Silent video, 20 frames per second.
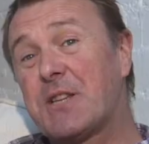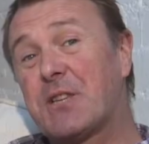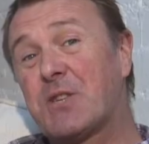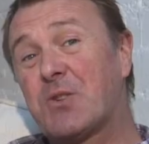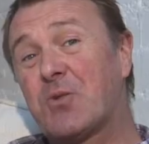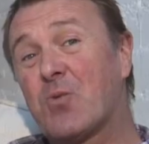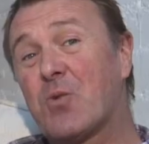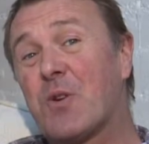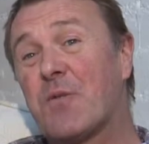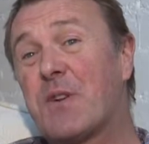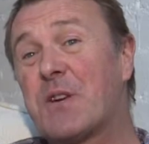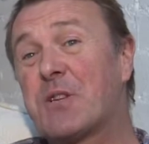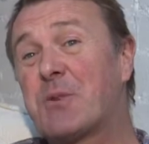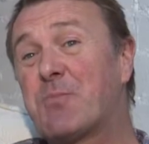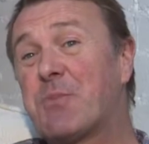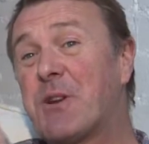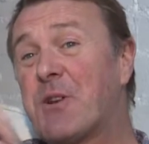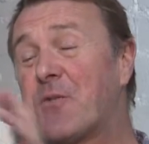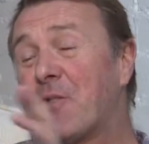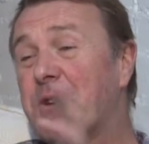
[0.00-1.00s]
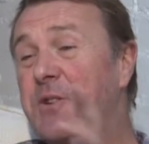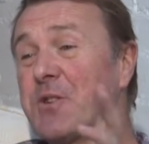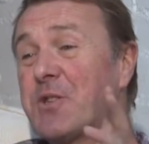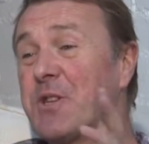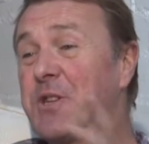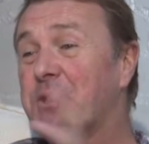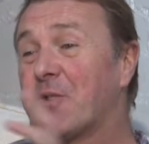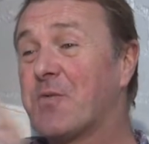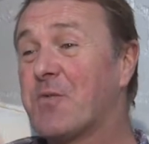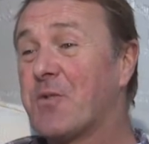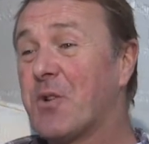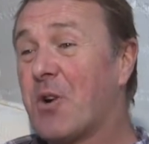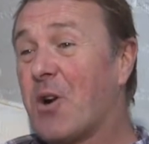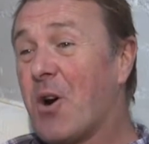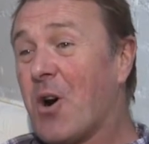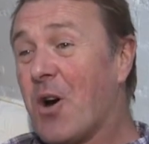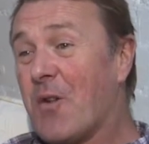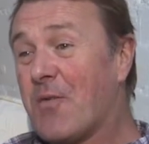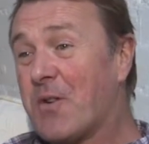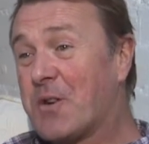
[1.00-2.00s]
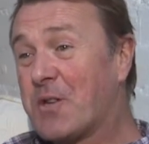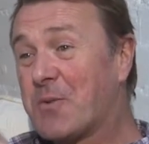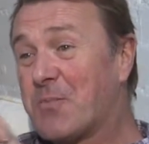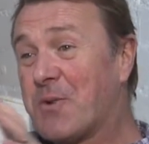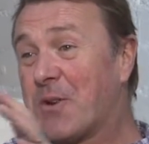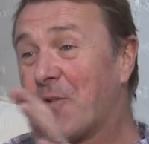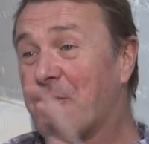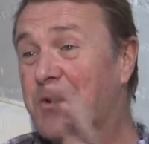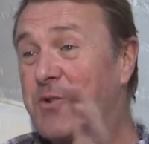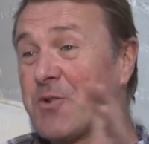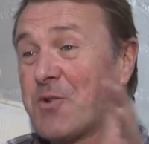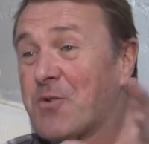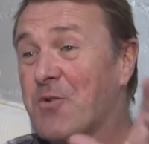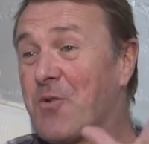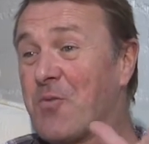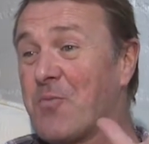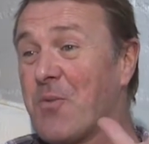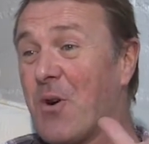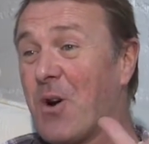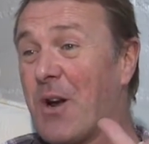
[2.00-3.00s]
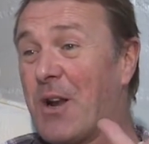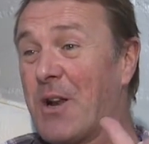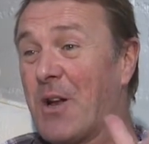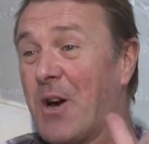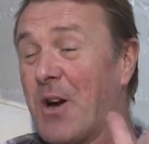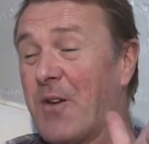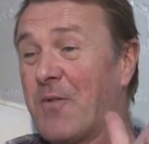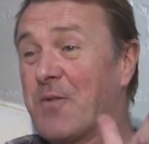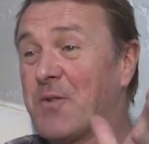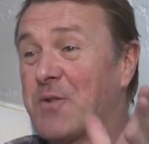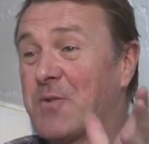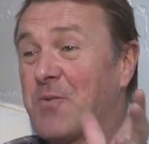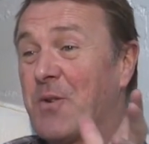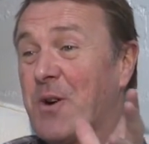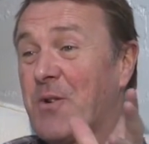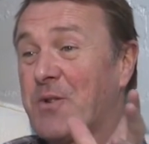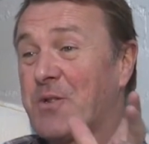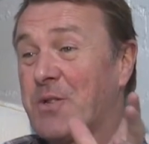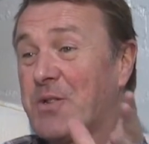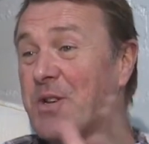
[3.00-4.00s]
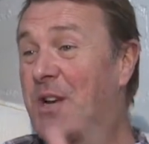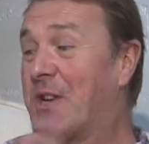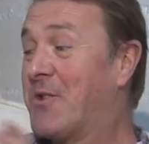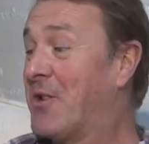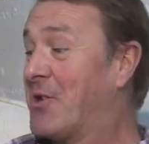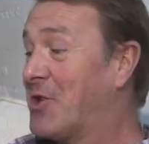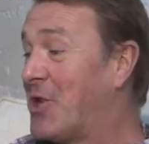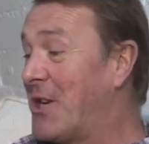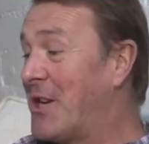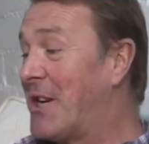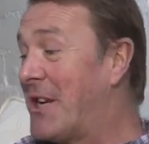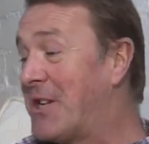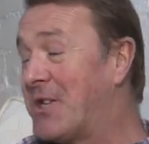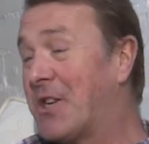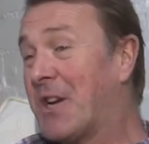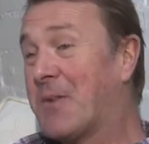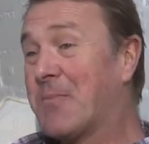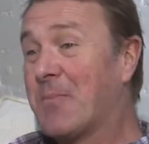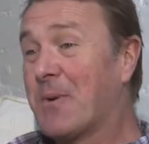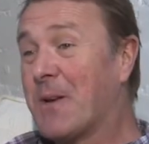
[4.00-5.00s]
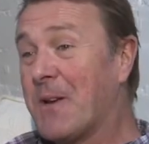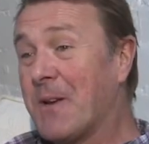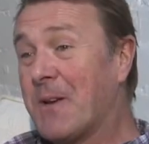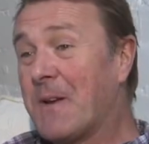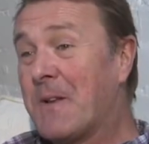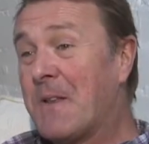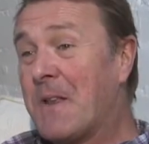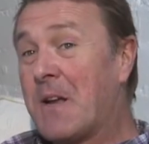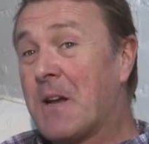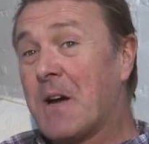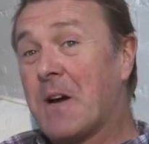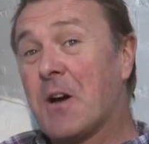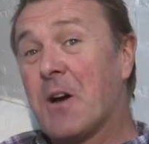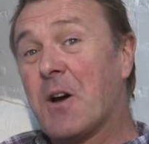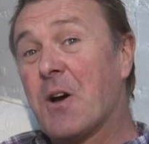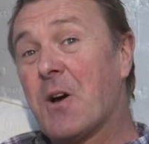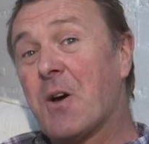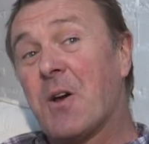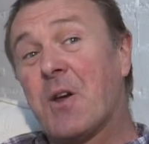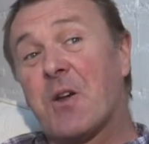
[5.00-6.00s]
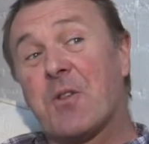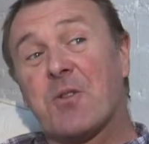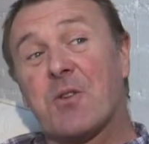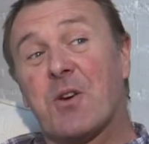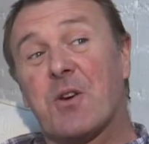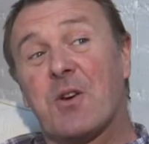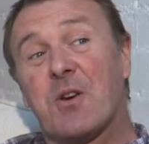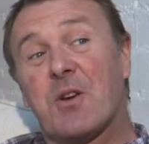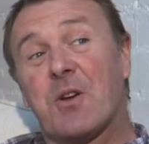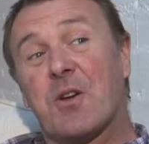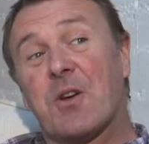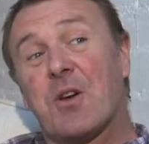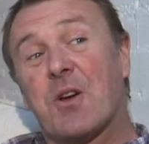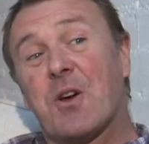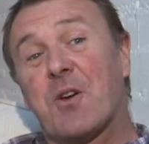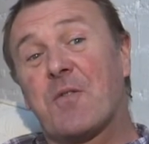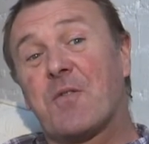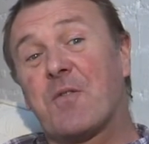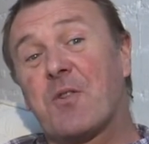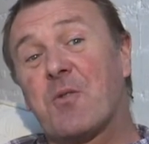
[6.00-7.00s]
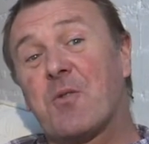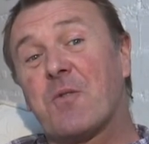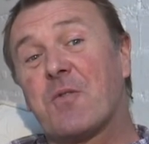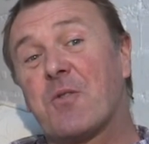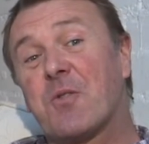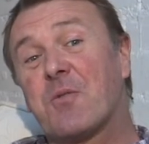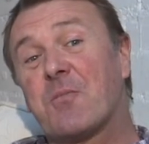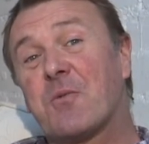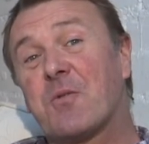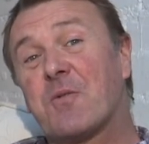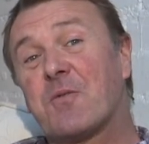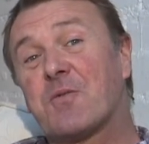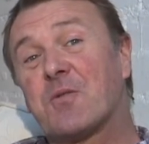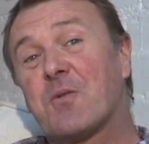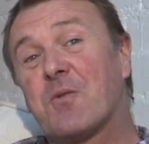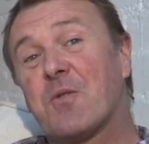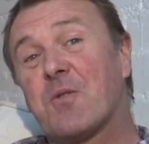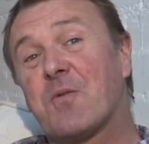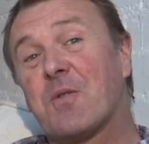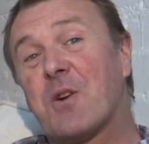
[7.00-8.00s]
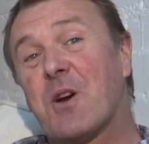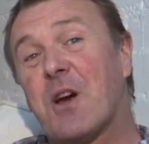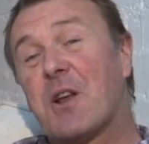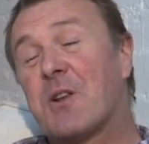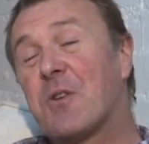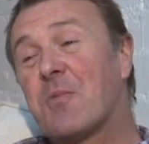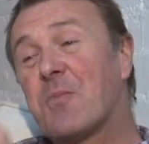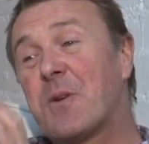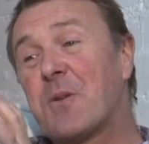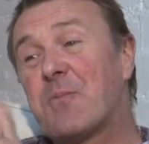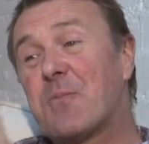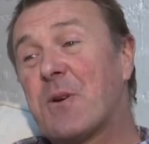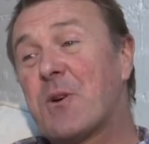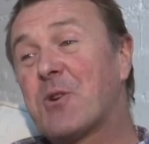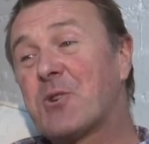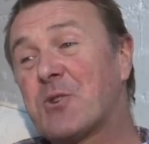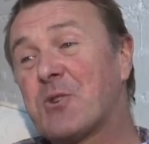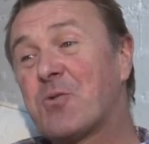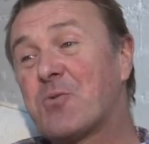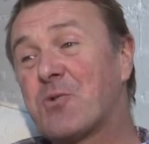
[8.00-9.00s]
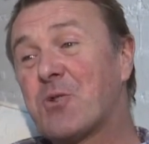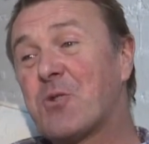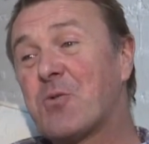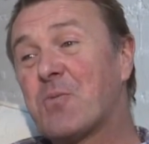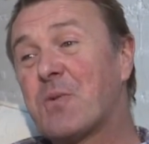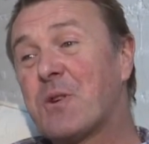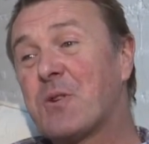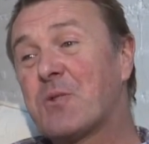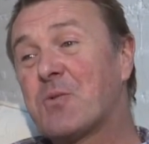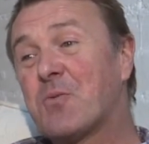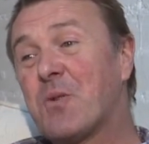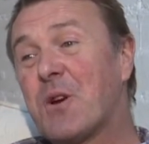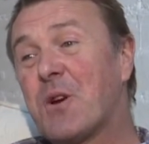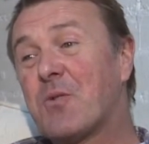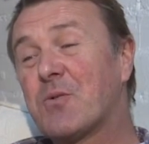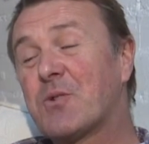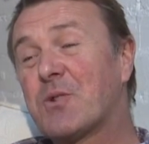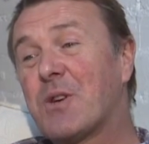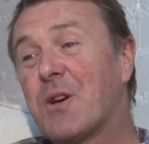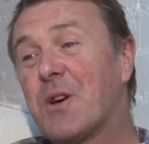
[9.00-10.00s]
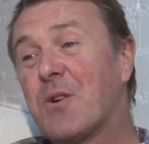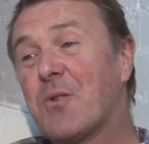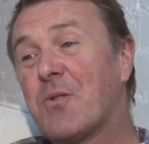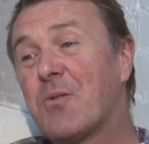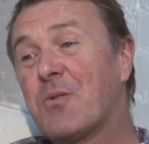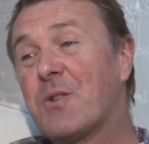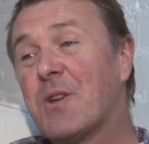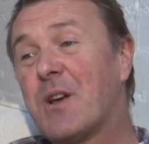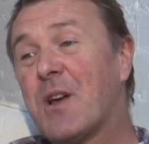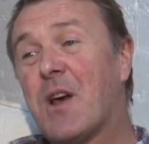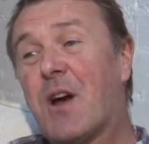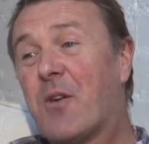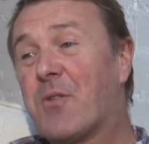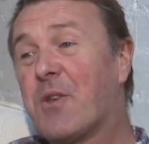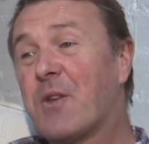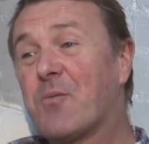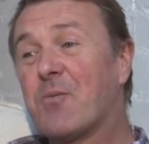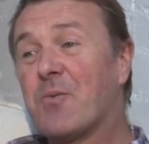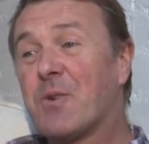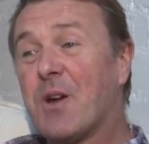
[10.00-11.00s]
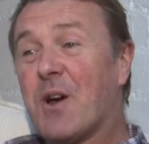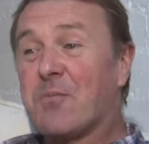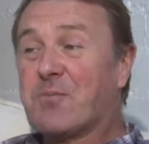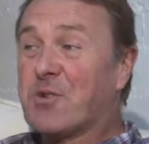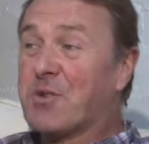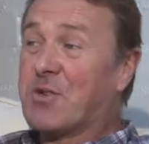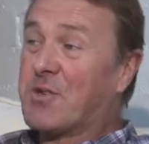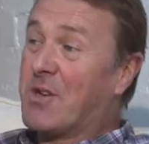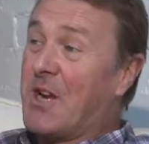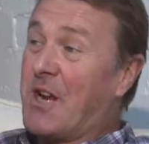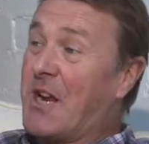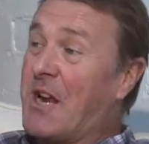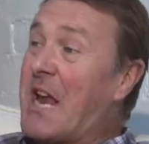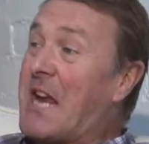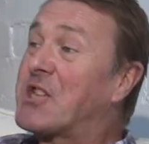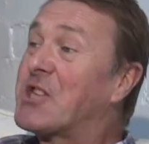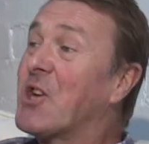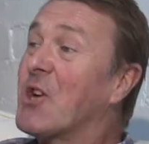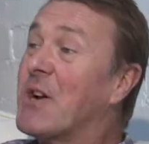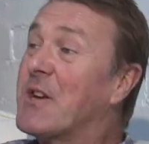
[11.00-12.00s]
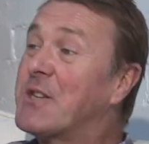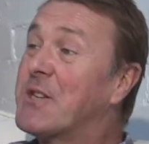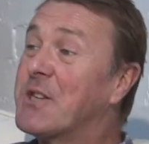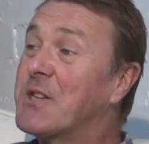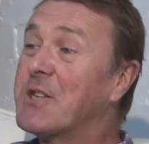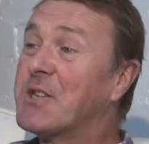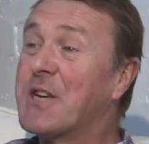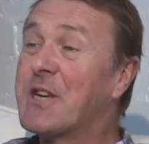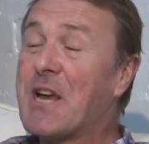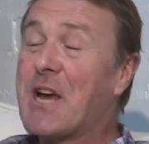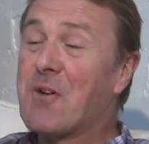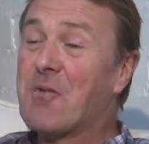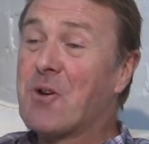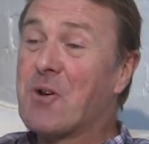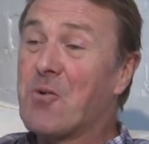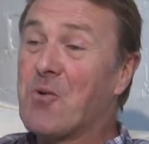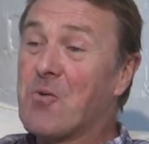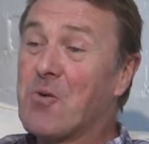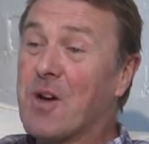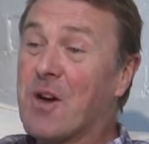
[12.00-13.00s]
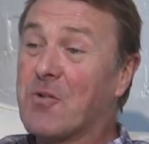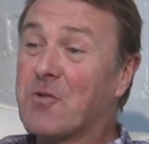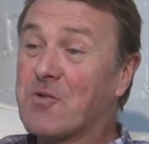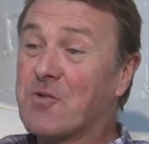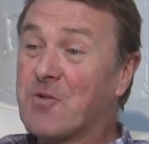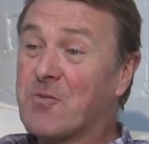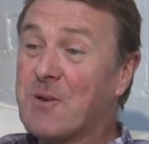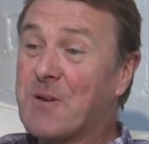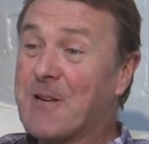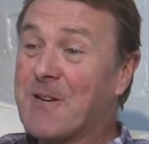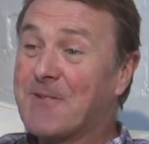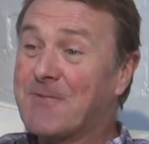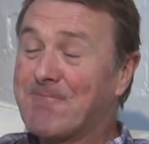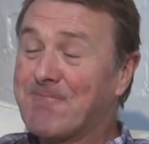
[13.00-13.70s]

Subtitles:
sort of experiences that I've experienced through my life as well, as you say, the cheeky chappy. That a few of them have sort of like a little bit personal to me as well. So yeah, I think I'm just excited to see how it all goes from here.